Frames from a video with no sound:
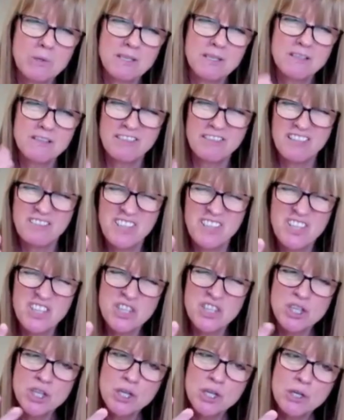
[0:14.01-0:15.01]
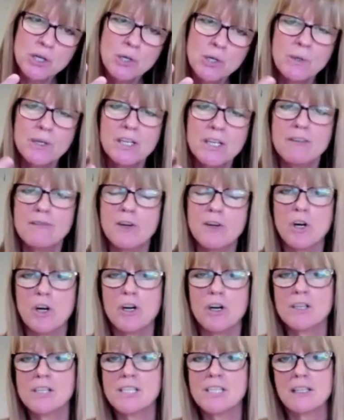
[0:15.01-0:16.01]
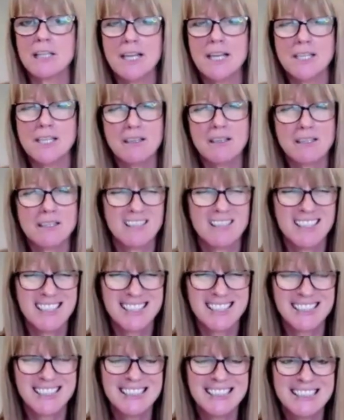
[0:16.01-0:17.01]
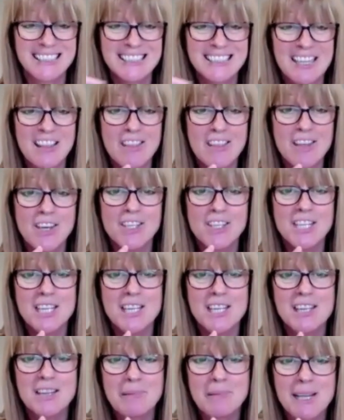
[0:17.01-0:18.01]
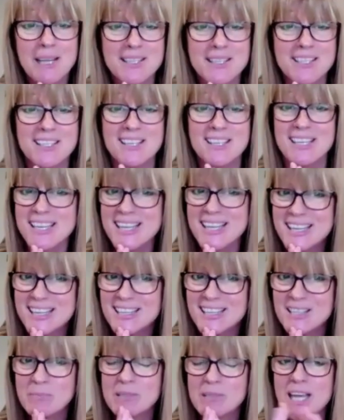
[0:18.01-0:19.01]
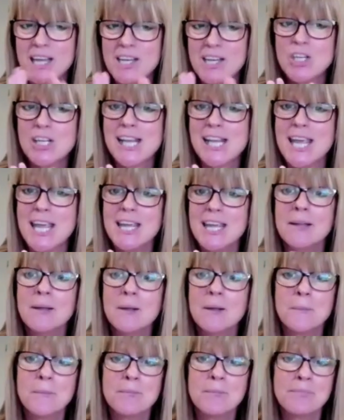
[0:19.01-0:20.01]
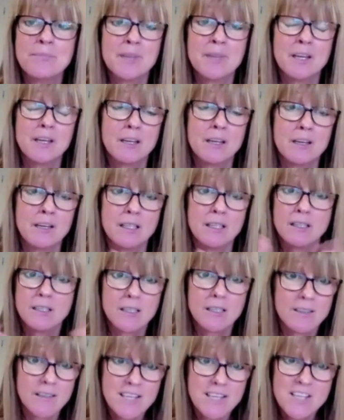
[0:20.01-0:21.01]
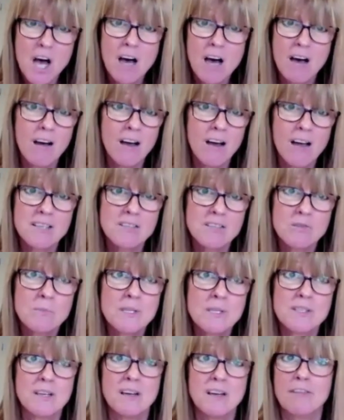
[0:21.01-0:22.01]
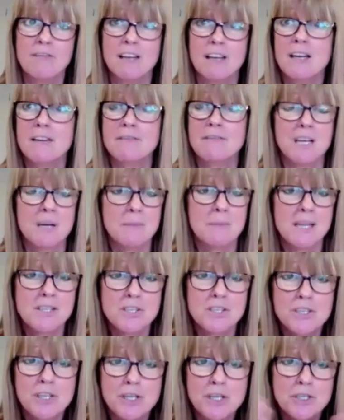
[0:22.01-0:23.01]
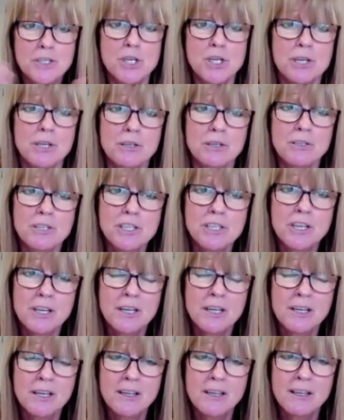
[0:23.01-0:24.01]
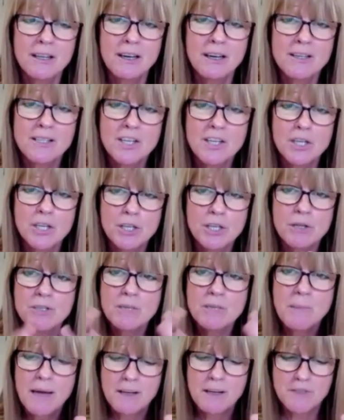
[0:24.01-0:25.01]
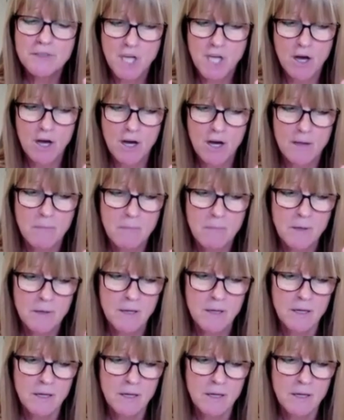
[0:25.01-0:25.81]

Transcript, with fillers: is at 52 and you've got till 18, that's another 30 plus years potentially. That's, that's almost half a lifetime. That's, that's huge. It's a huge amount of time